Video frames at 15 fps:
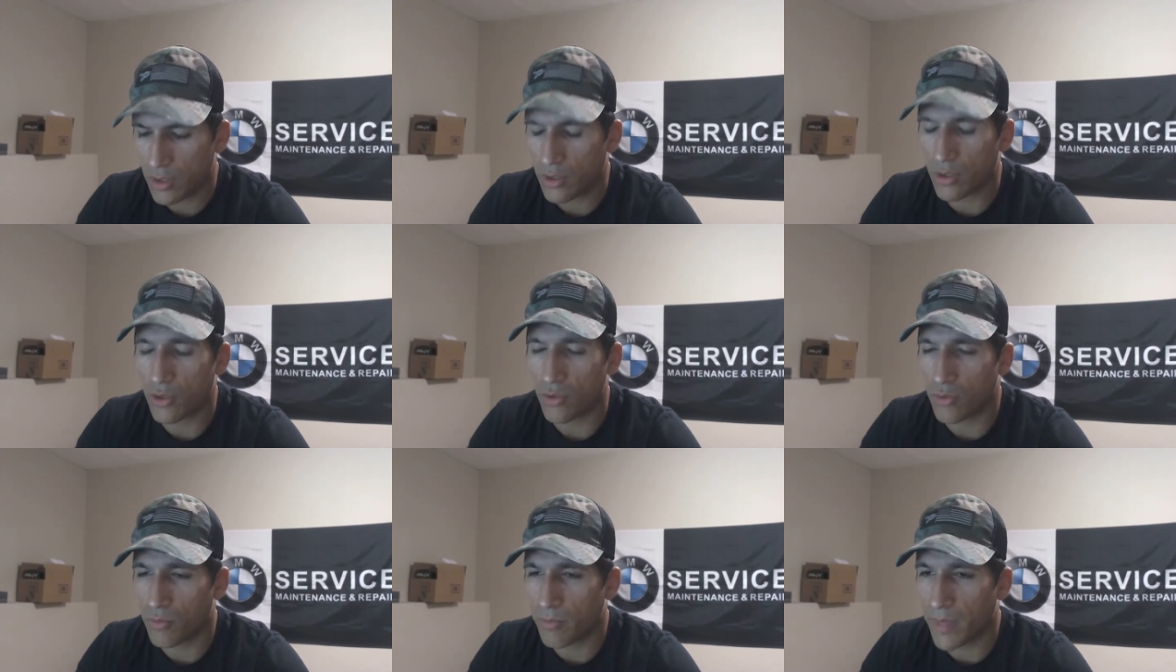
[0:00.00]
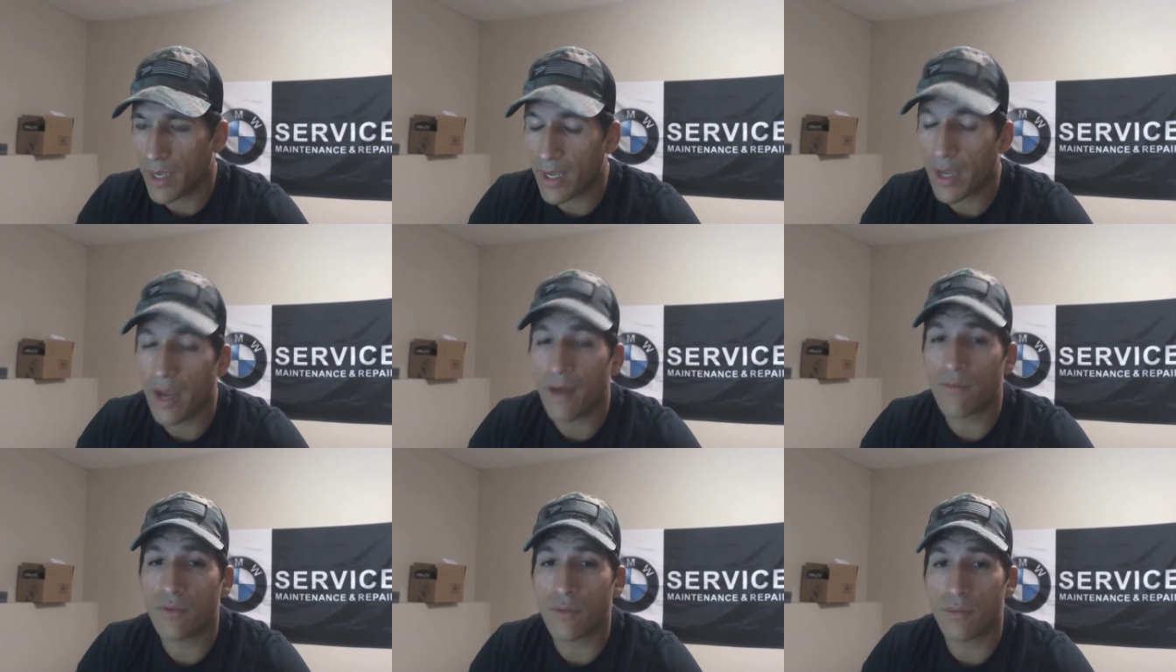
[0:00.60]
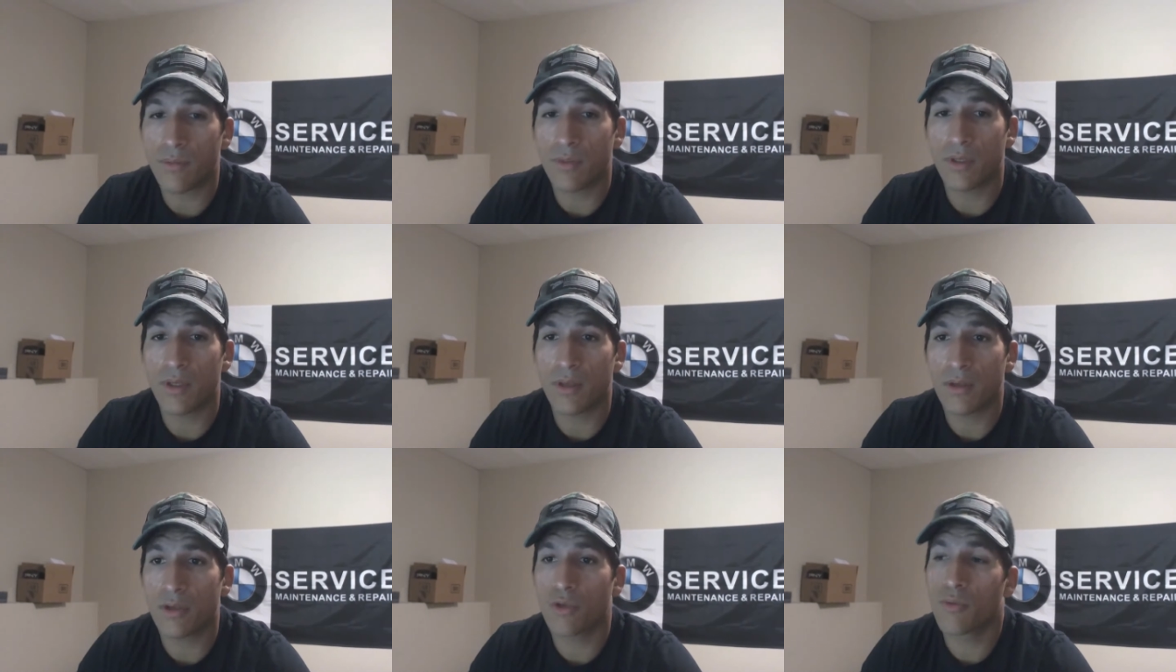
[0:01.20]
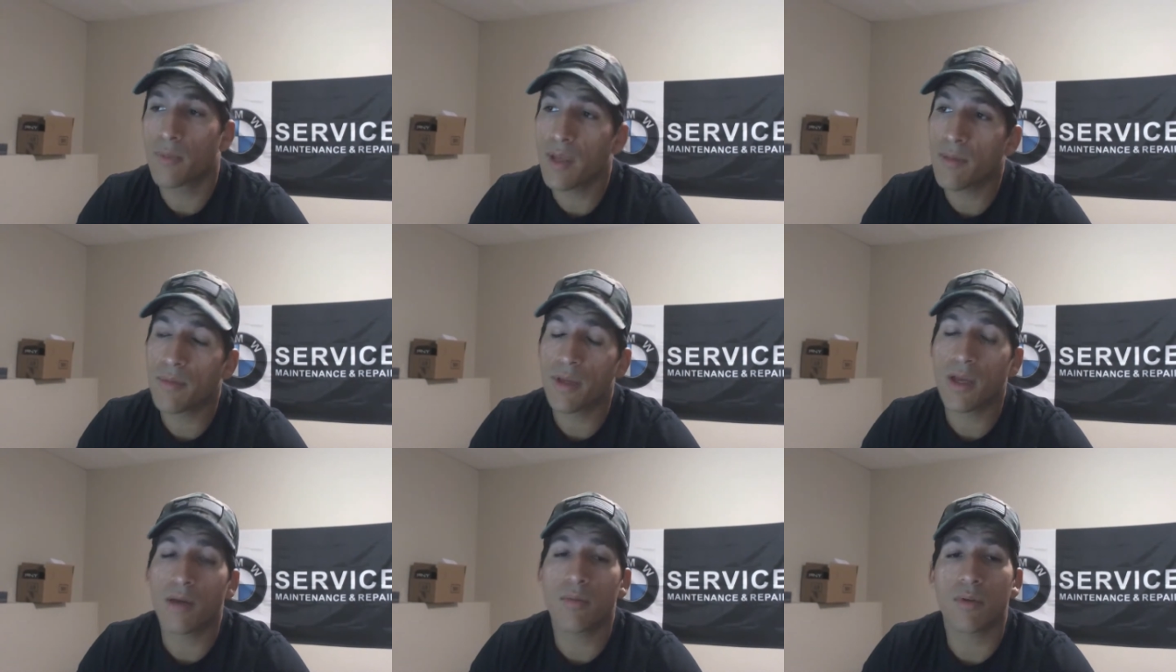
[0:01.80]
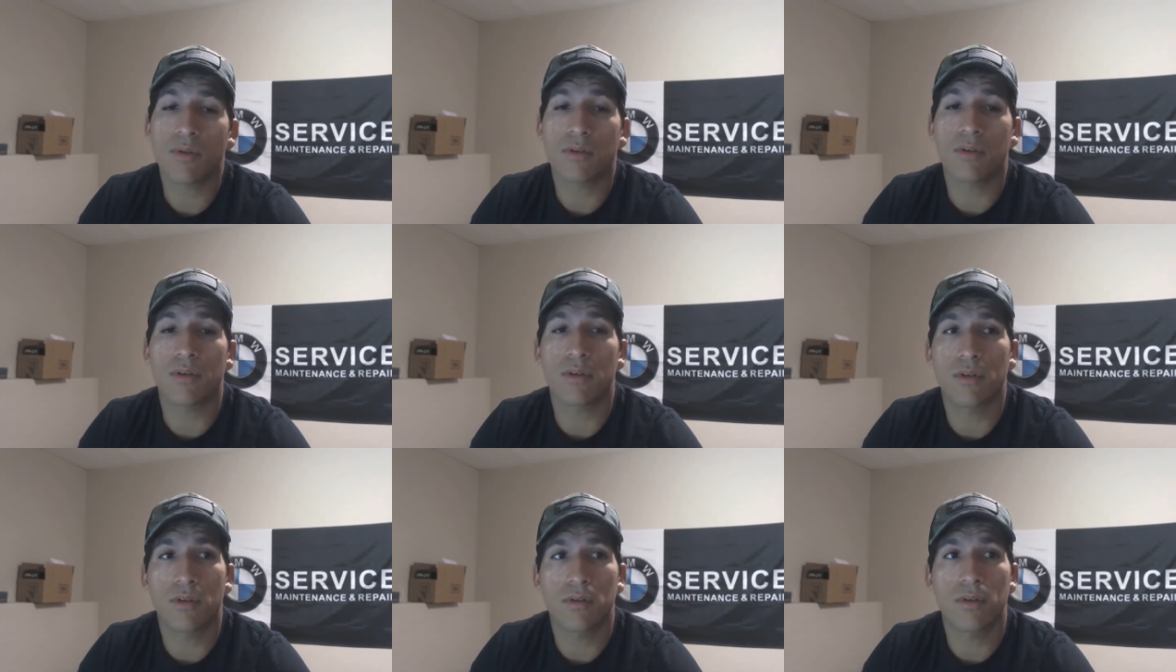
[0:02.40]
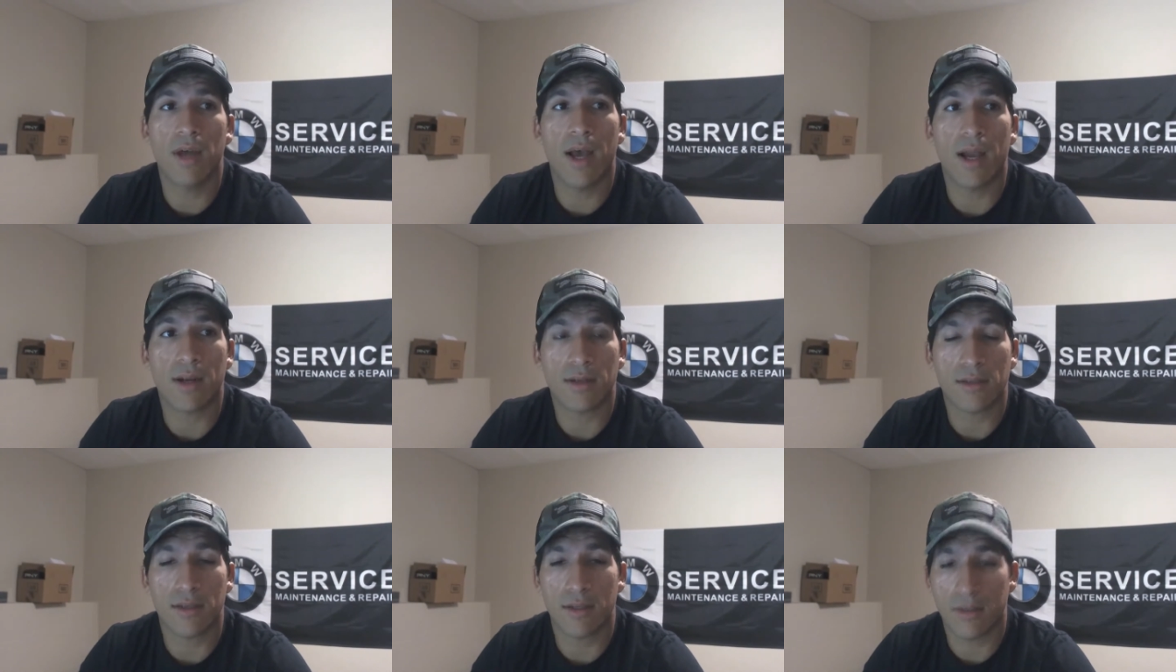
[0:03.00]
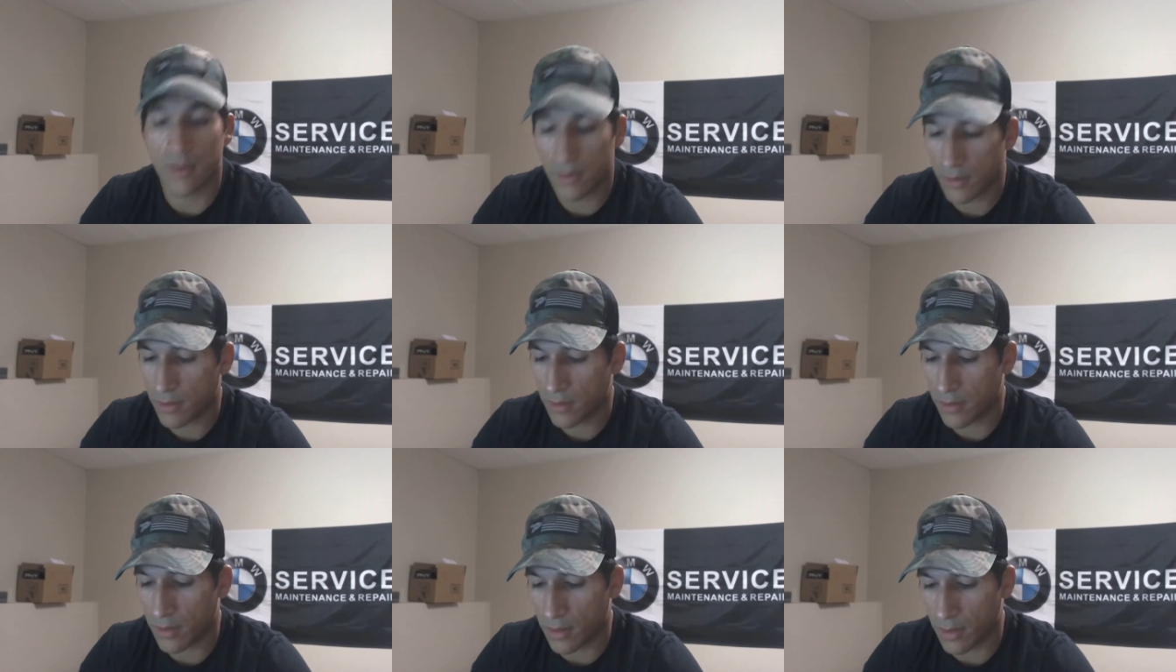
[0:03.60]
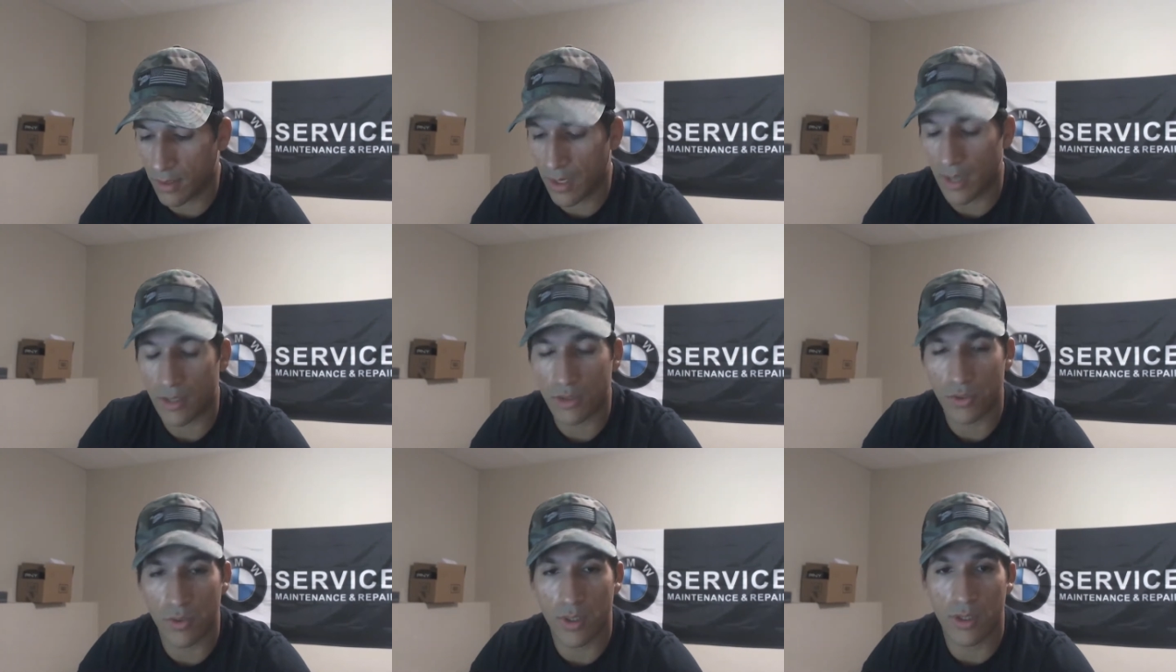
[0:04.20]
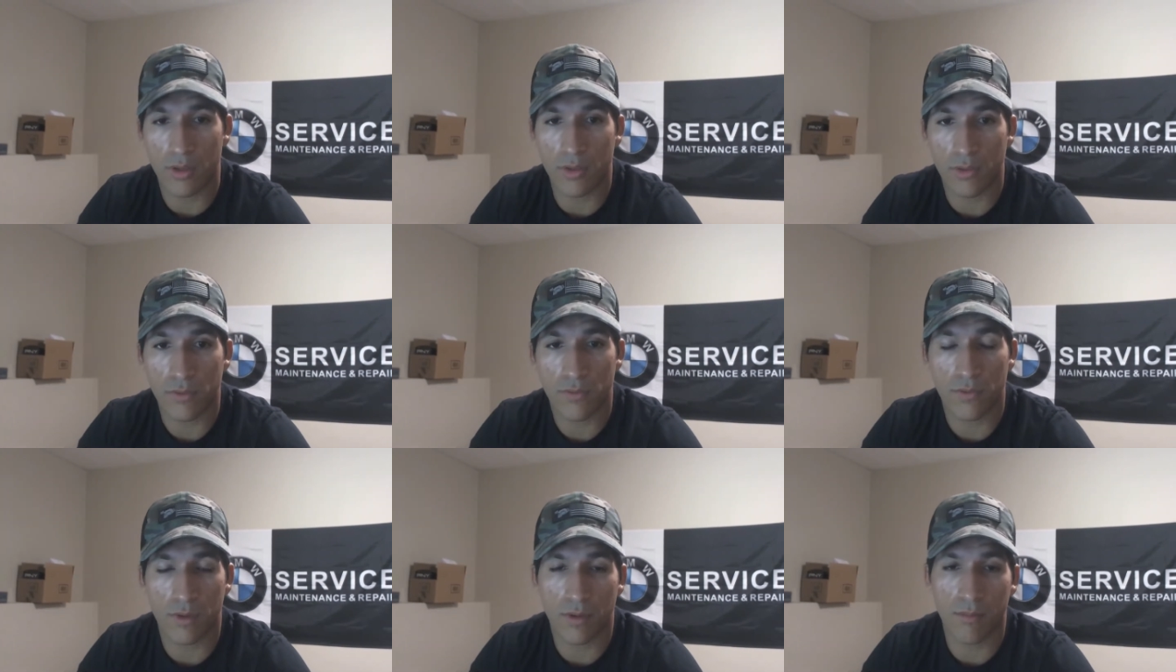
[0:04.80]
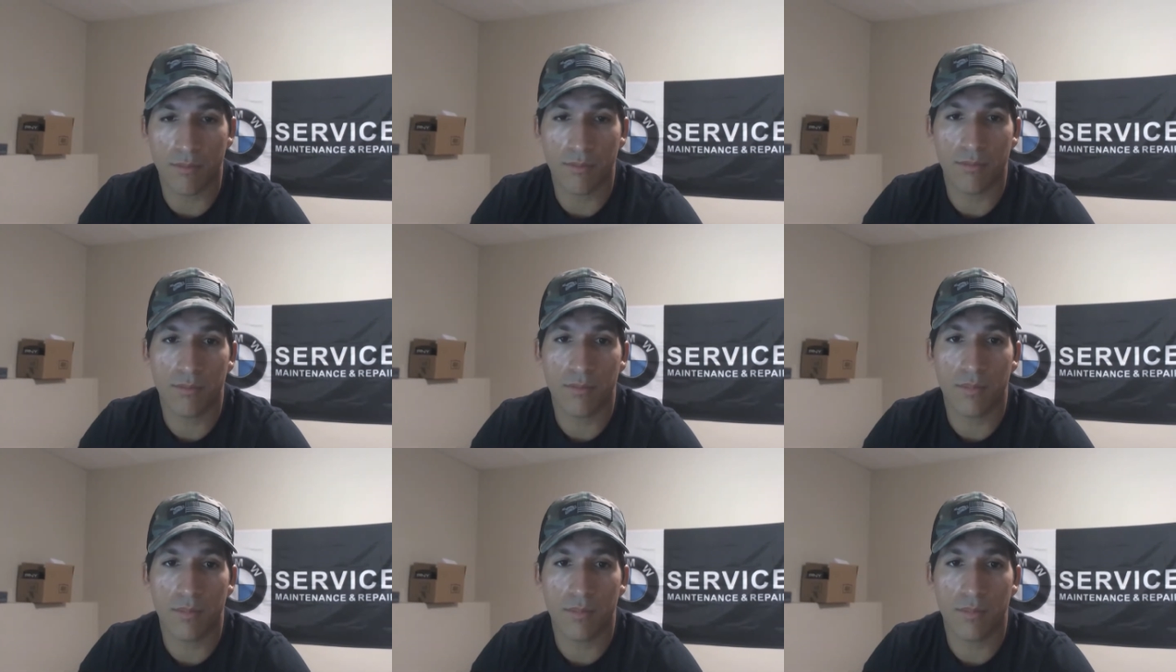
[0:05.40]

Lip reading: You may be able to access the actuators from